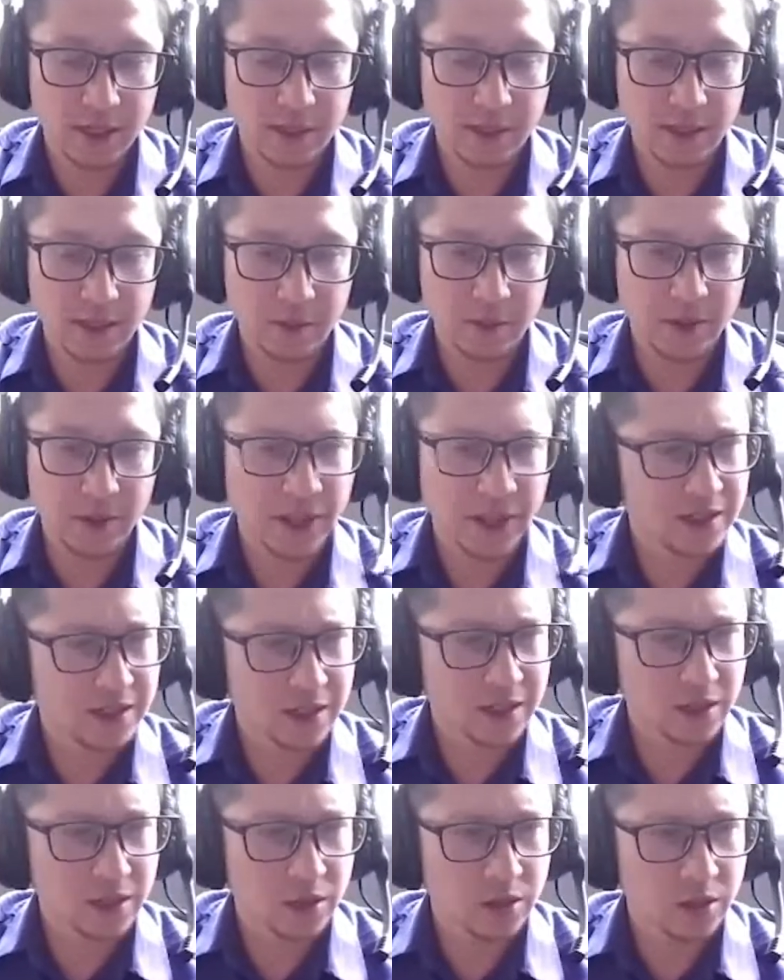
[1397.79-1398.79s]
But that
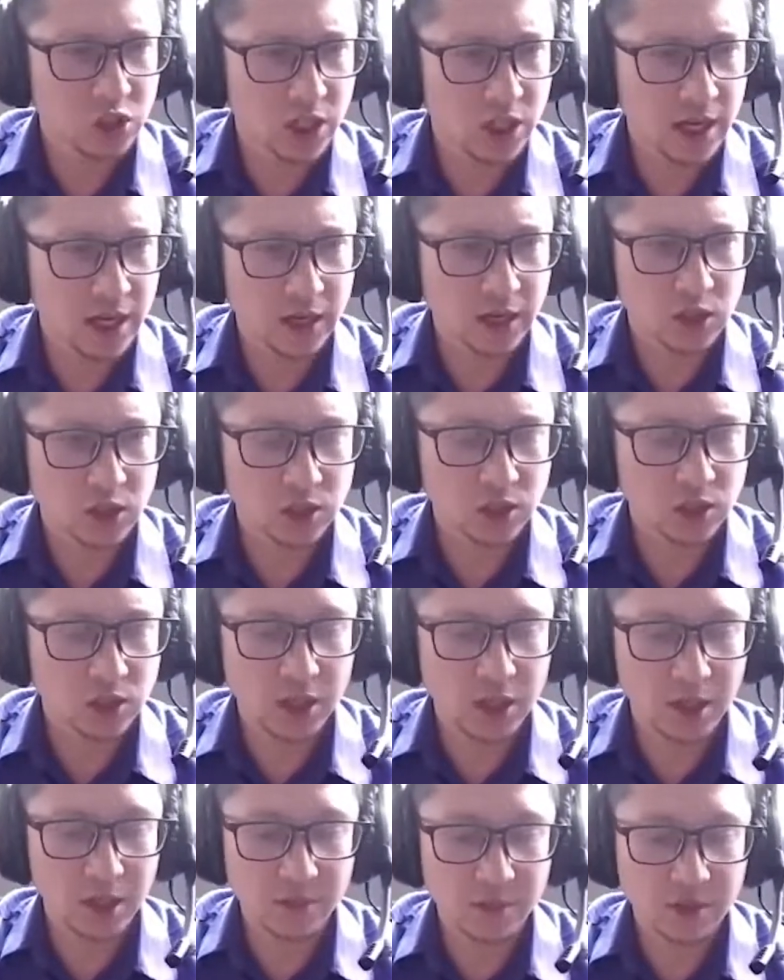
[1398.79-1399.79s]
technology actually
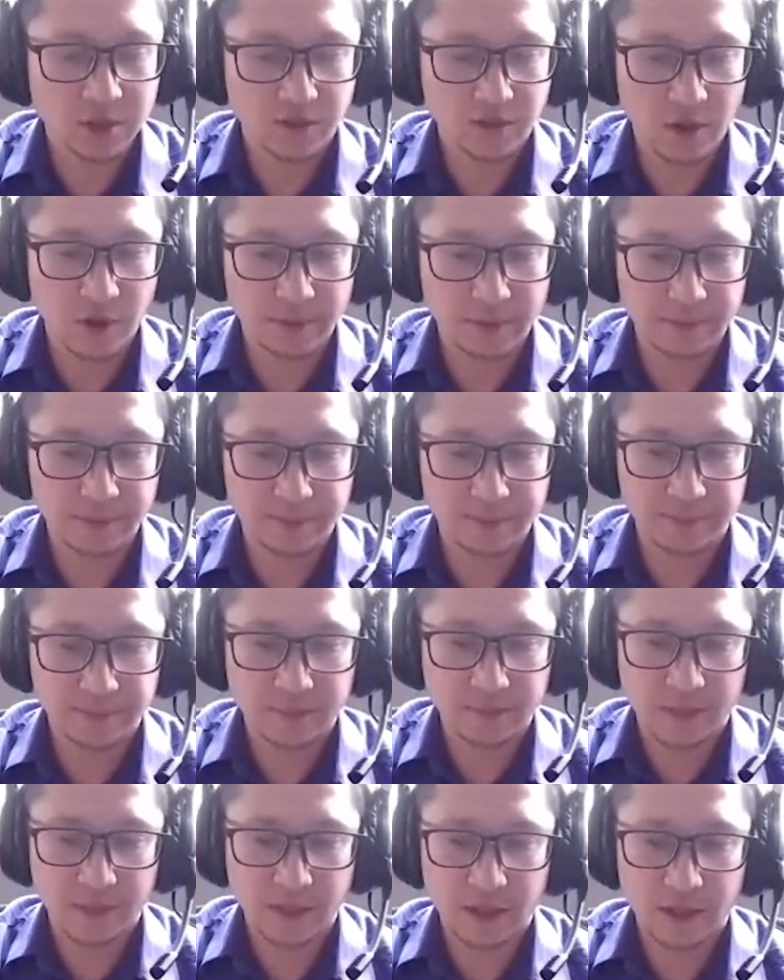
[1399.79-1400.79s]
comes from
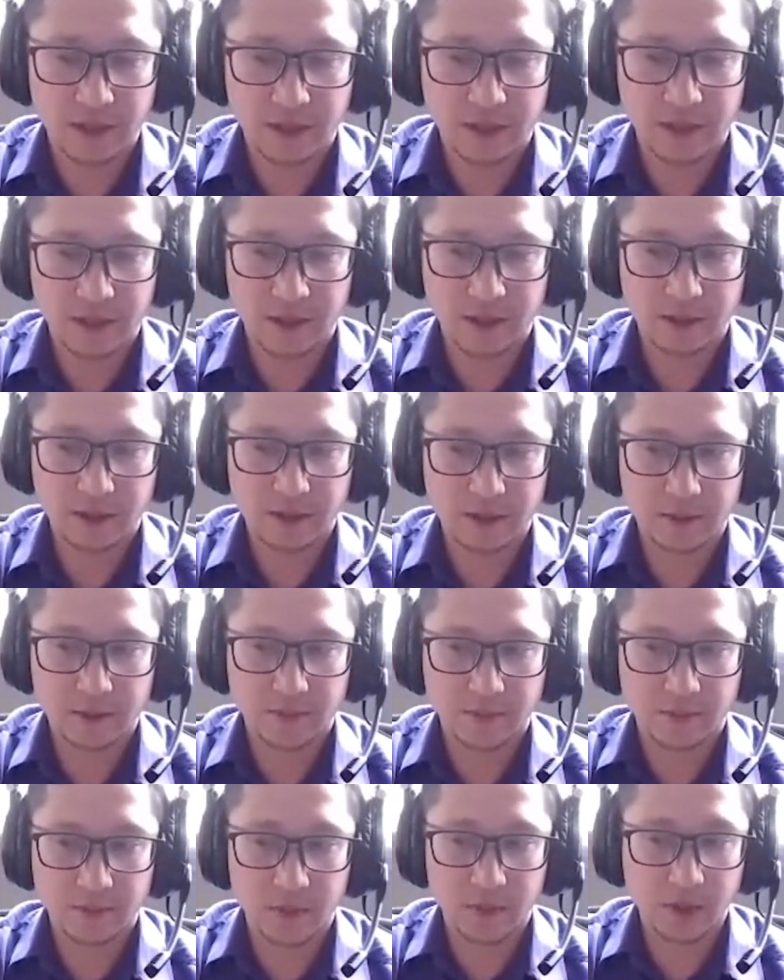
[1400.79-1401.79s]

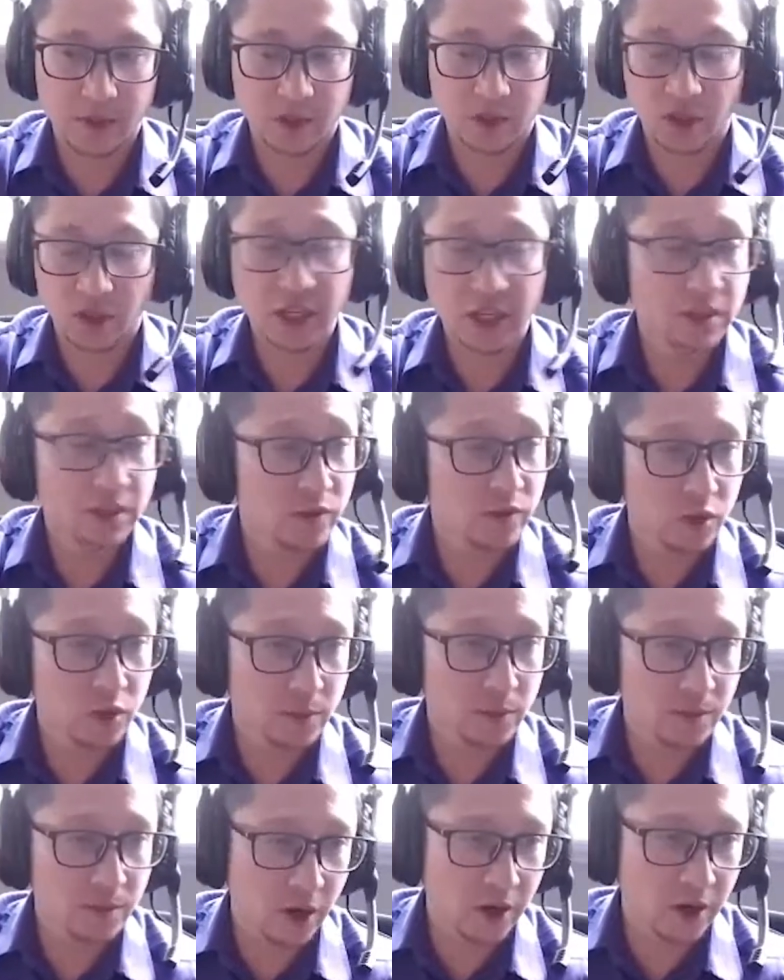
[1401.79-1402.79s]
the study of the
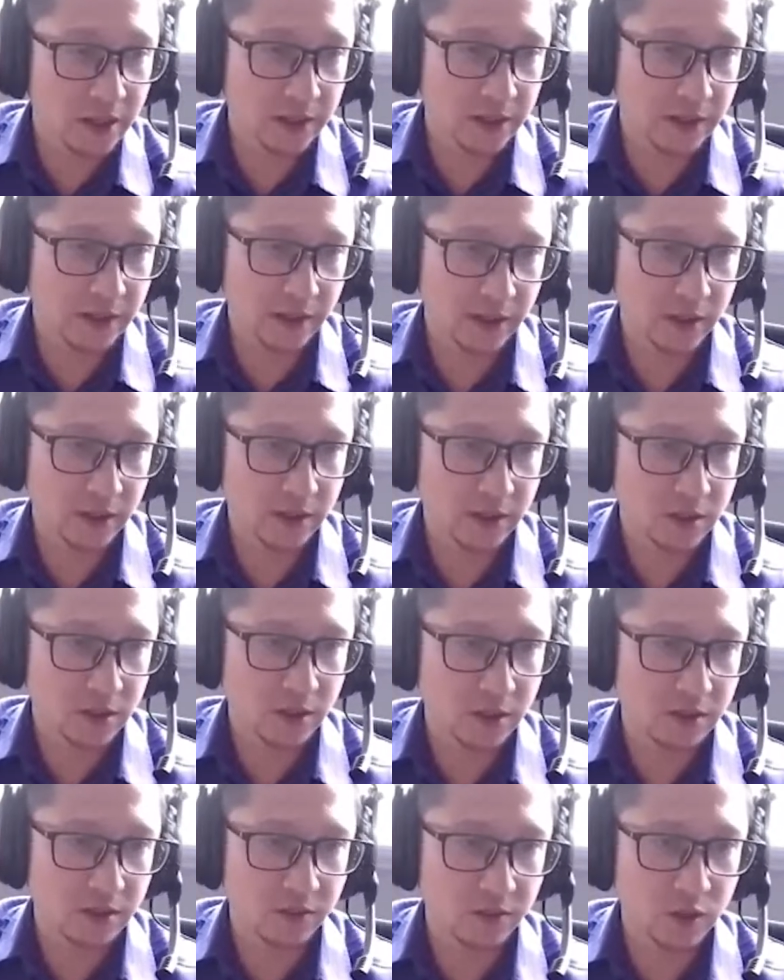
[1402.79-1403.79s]
human body and the
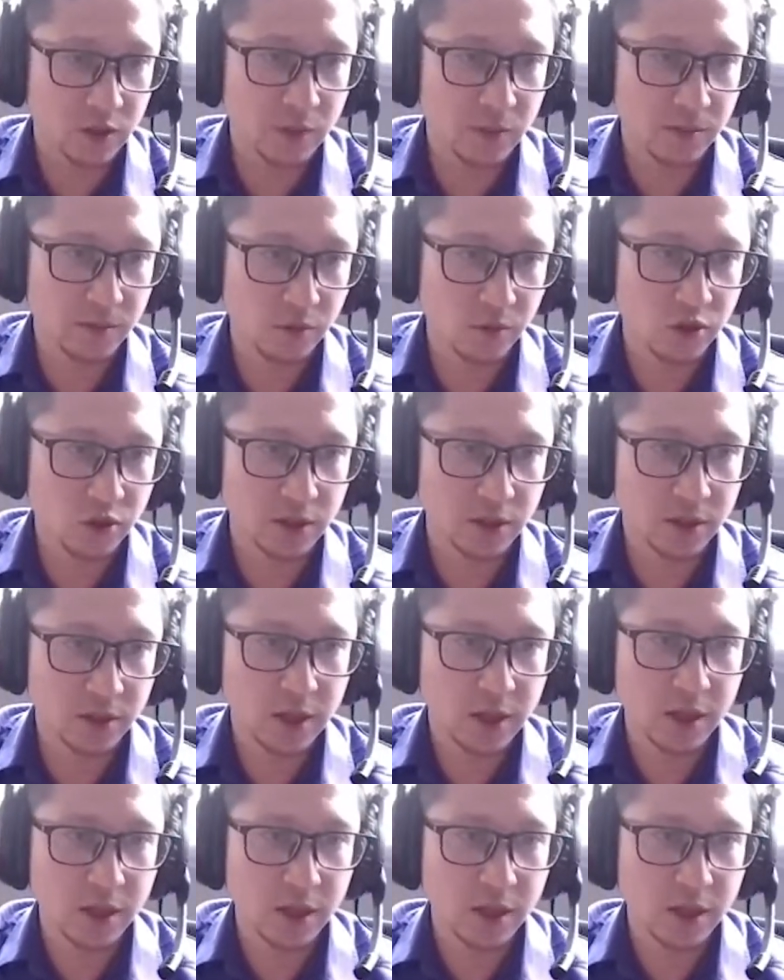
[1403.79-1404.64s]
study of human motion.